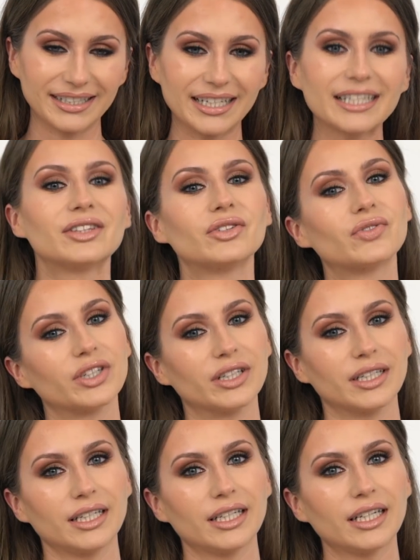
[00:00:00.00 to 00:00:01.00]
it
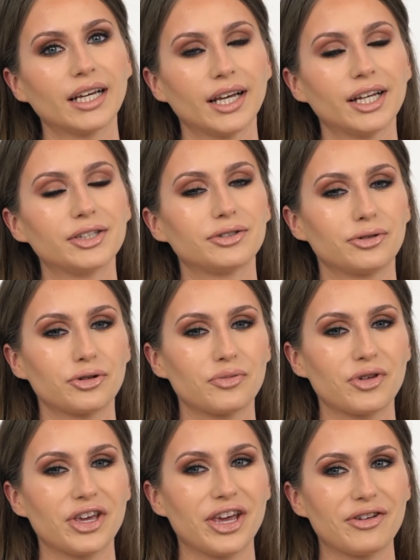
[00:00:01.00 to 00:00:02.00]
really took
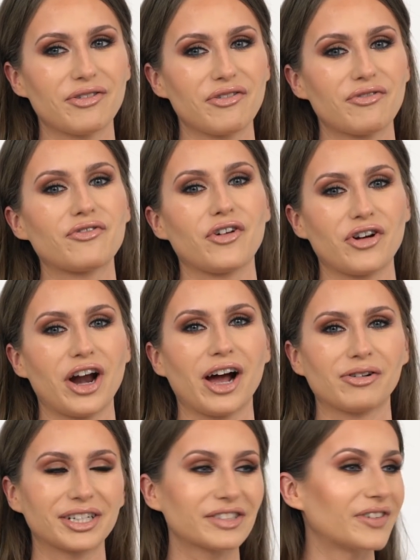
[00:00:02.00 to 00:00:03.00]
me 4
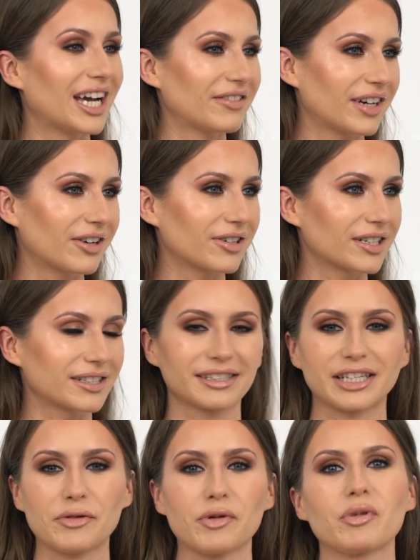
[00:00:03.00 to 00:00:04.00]
hours, 5 hours, the
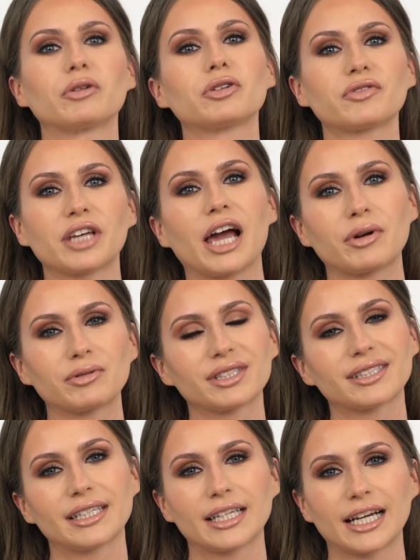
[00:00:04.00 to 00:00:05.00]
same amount of time I was
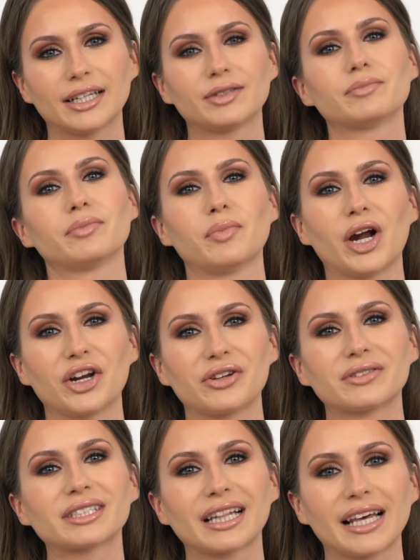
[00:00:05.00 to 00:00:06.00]
sitting at
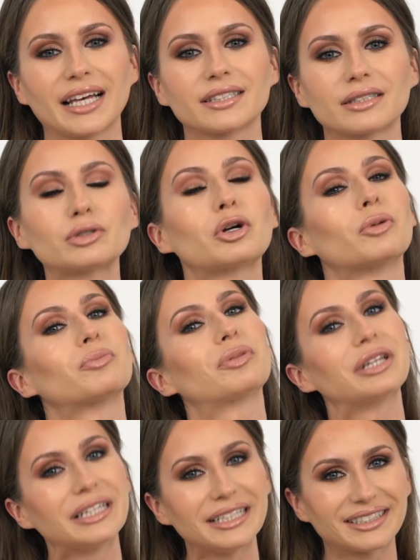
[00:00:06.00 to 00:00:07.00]
Mario's class to
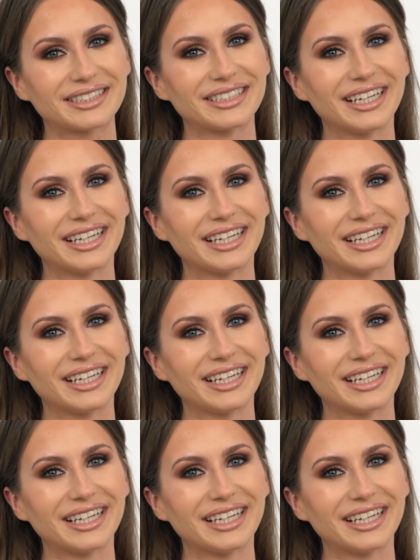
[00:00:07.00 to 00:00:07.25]
complete